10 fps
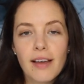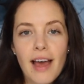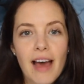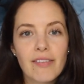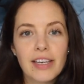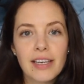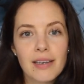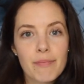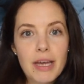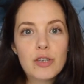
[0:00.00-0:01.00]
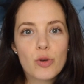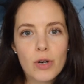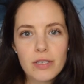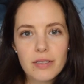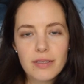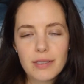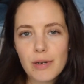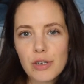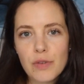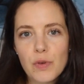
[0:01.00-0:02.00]
Having mentors,
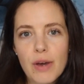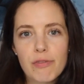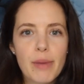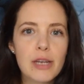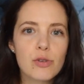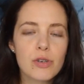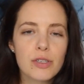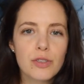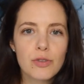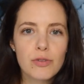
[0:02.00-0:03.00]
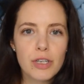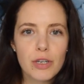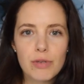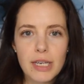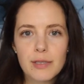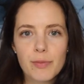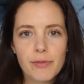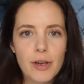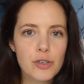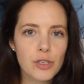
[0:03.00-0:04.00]
especially if you have mentors who, dance
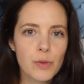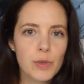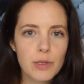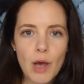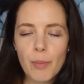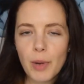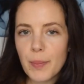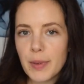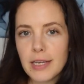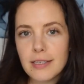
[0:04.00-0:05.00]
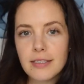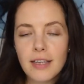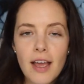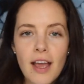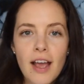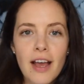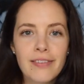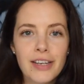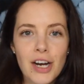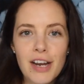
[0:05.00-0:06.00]
professionally with top companies,
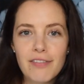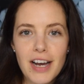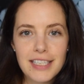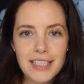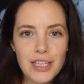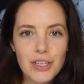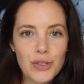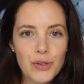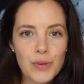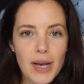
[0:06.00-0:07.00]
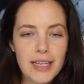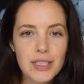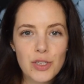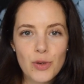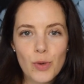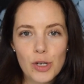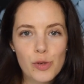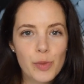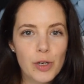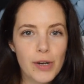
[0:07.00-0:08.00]
and they're advising you as to what
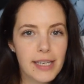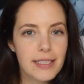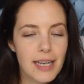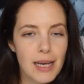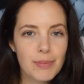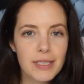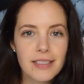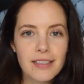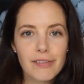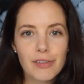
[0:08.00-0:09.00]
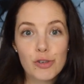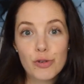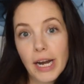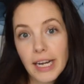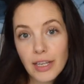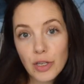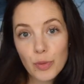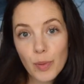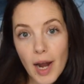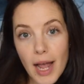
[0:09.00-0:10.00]
should be your next steps. They're training
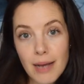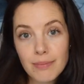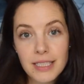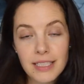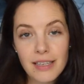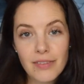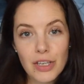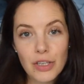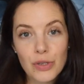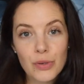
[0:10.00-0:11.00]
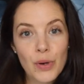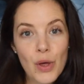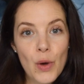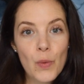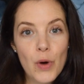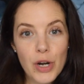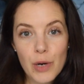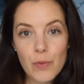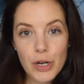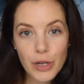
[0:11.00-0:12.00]
you perhaps and giving you
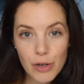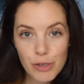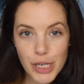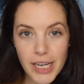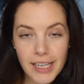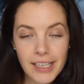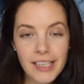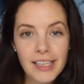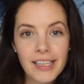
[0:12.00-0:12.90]
one-on-one coaching.